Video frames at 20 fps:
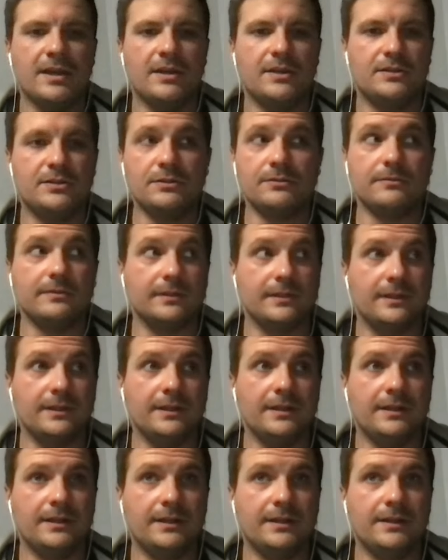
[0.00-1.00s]
Dude,
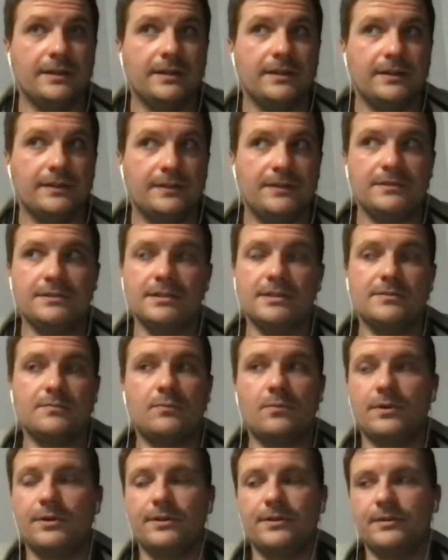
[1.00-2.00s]
this is
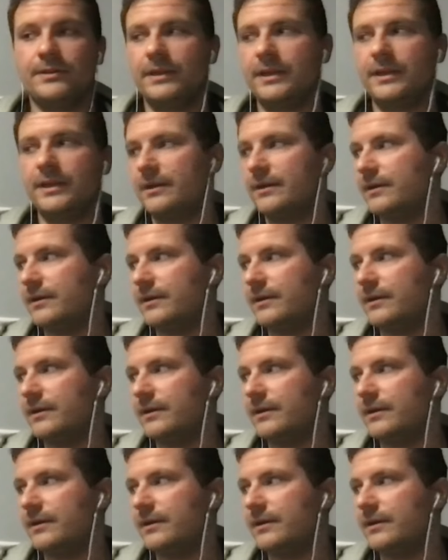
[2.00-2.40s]
one of the like